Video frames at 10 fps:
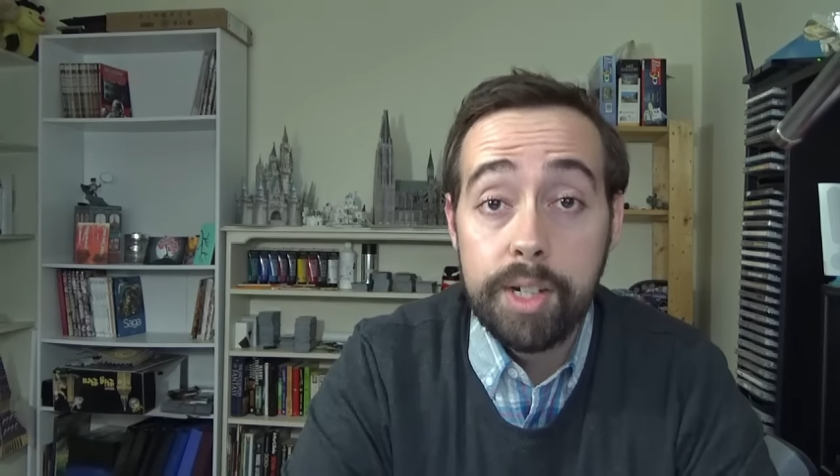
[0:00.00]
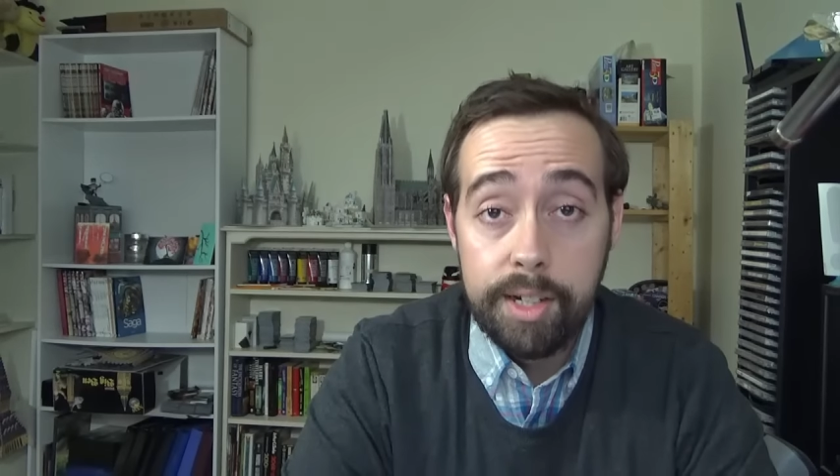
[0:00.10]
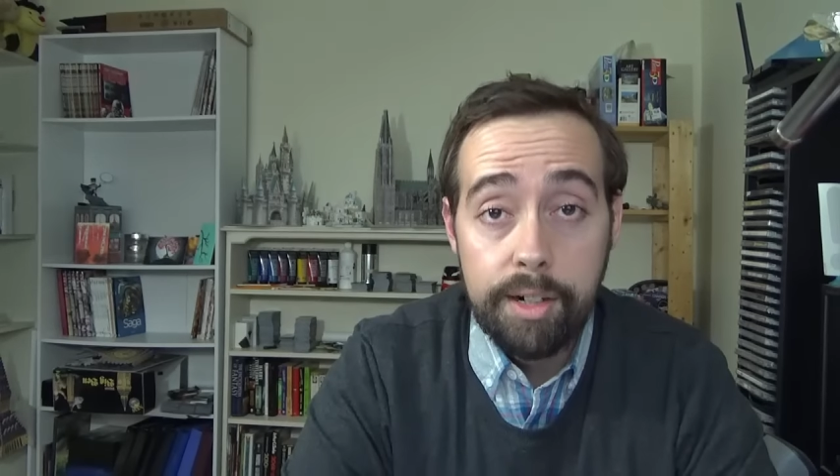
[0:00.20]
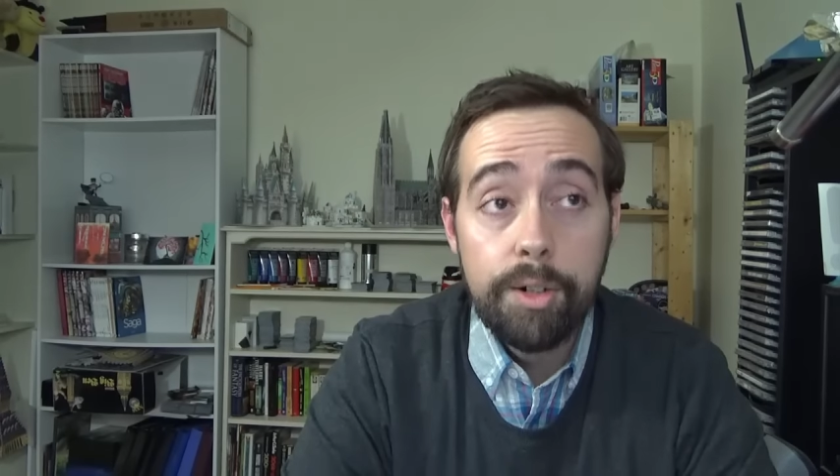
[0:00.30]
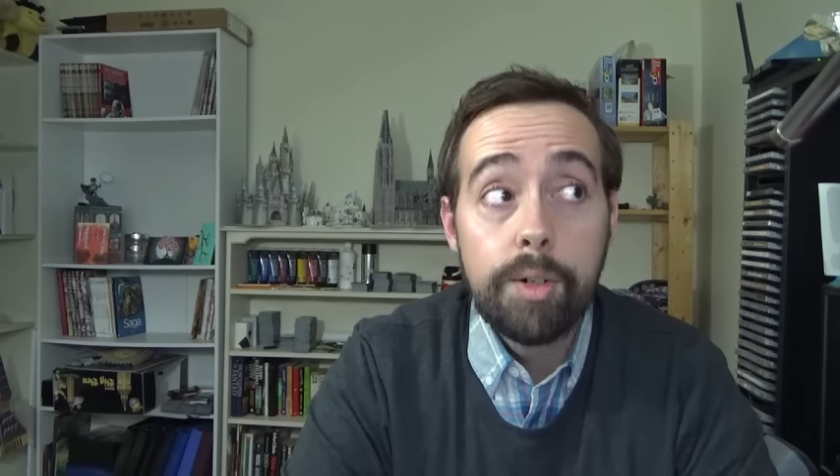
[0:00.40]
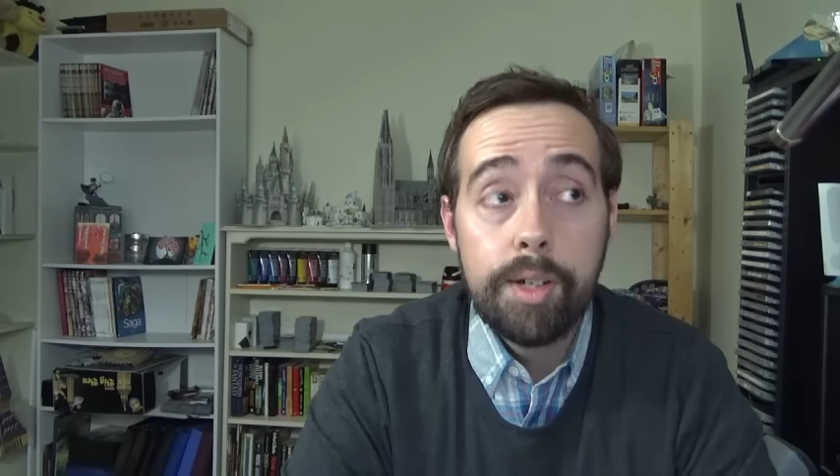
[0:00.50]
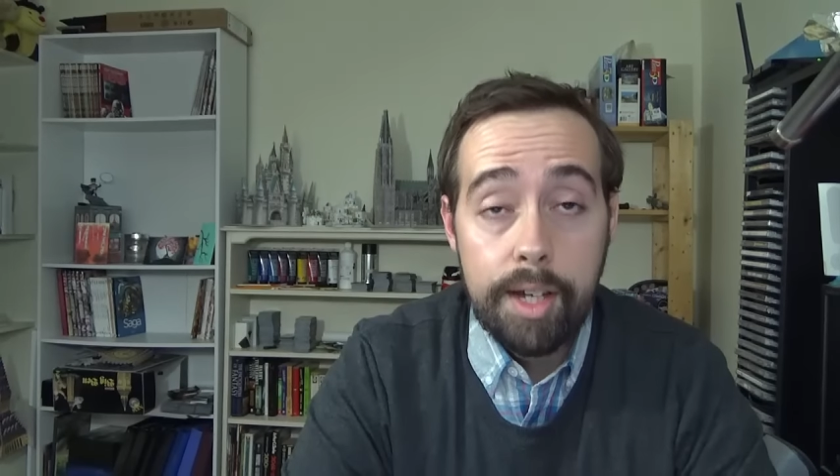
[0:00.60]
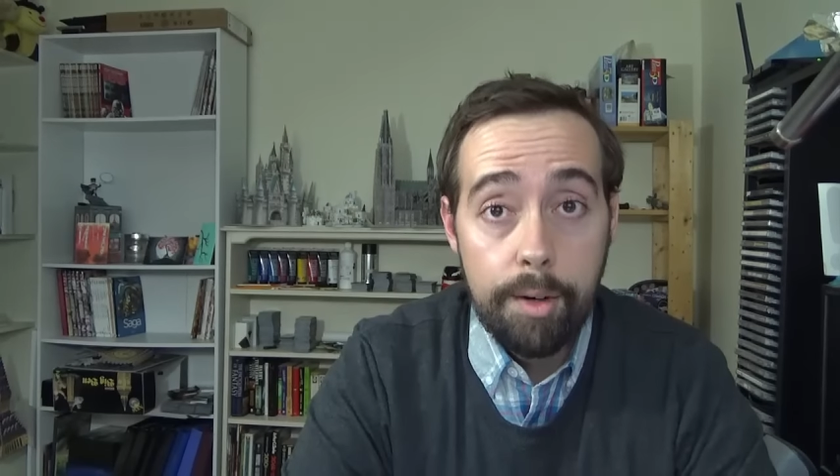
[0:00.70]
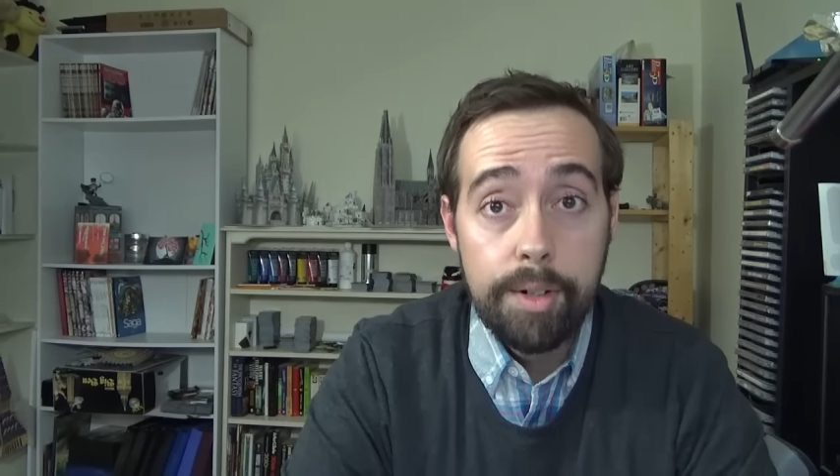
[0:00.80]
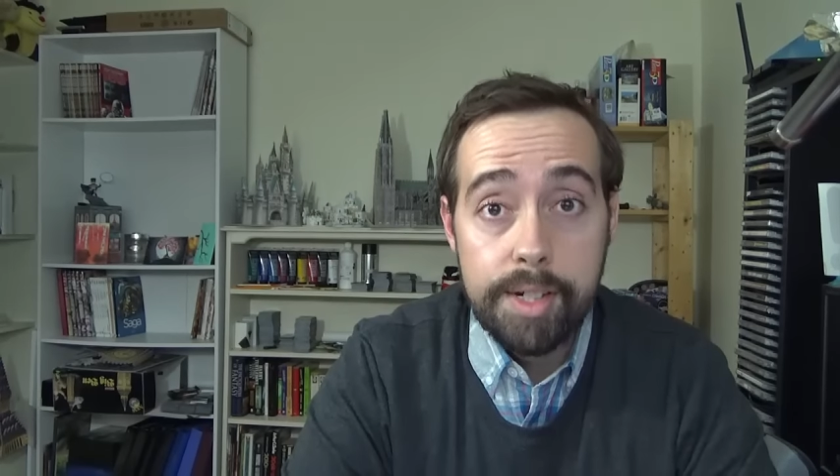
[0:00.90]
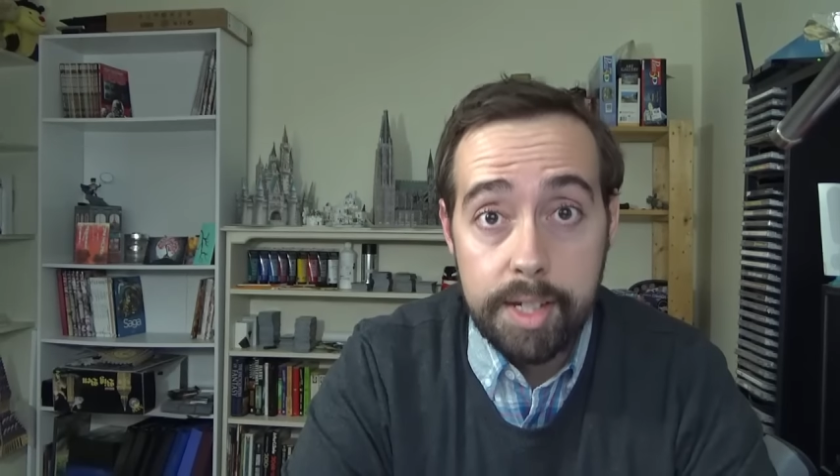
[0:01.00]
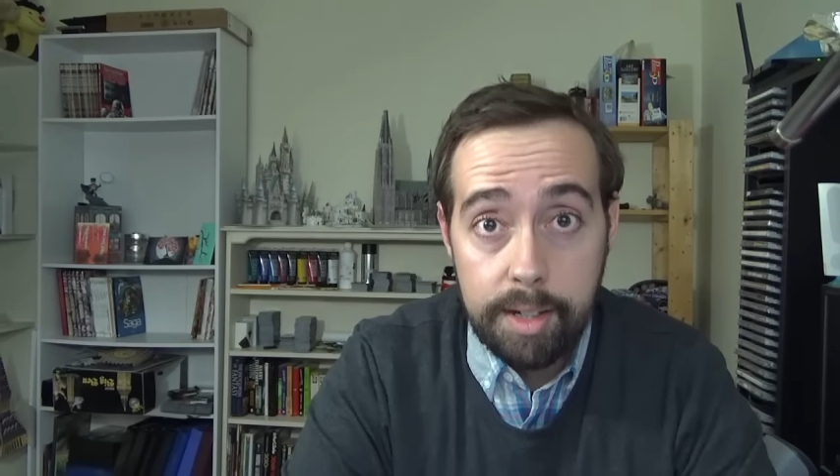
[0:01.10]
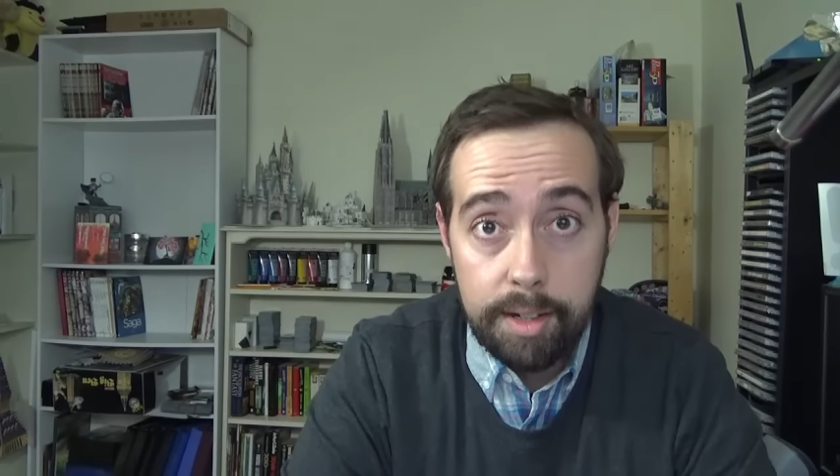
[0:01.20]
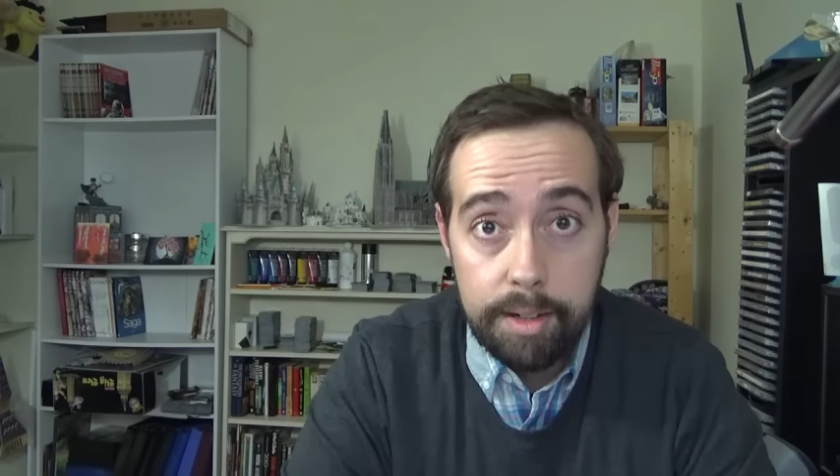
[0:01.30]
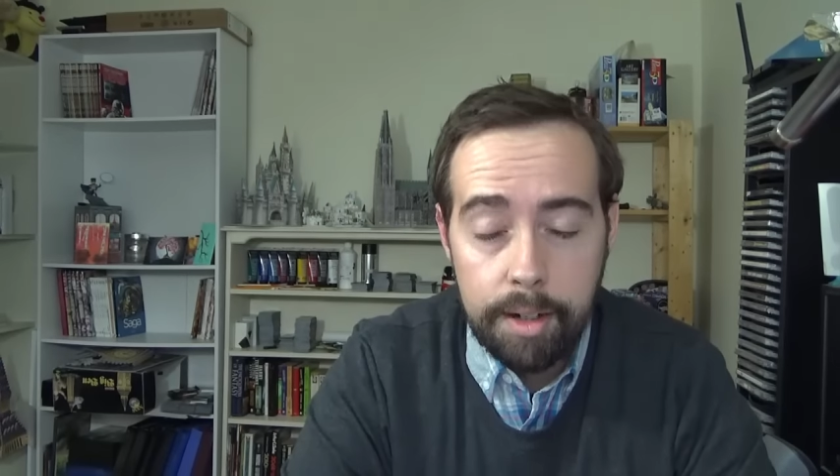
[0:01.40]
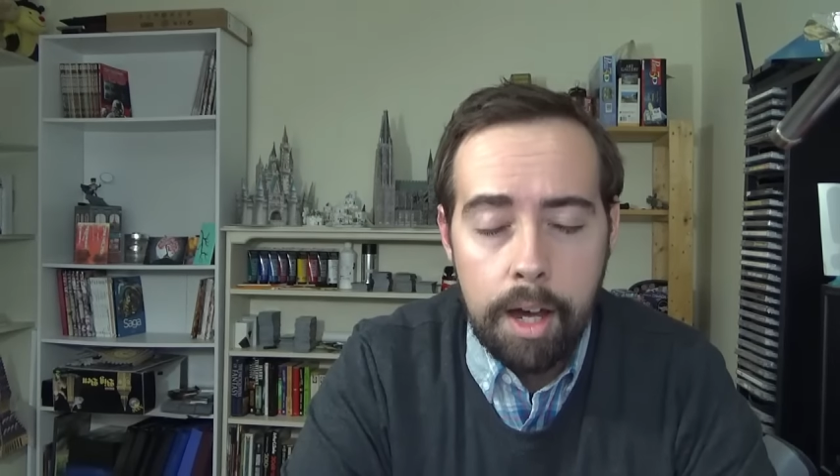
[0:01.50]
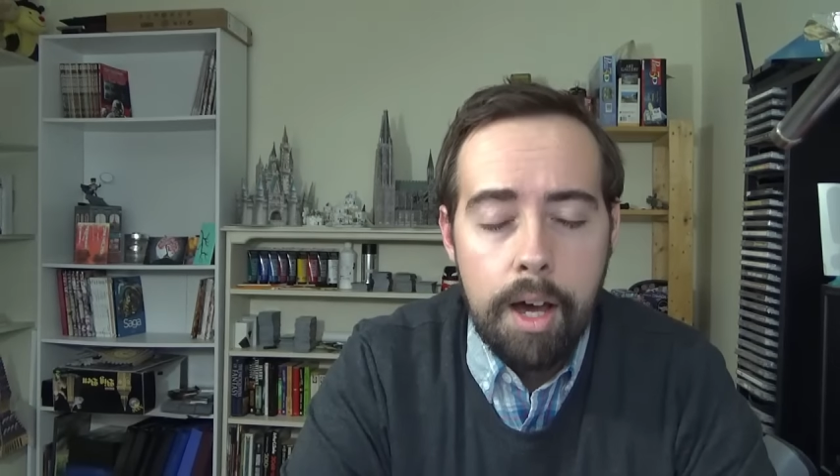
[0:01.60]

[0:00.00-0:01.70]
year, guaranteed.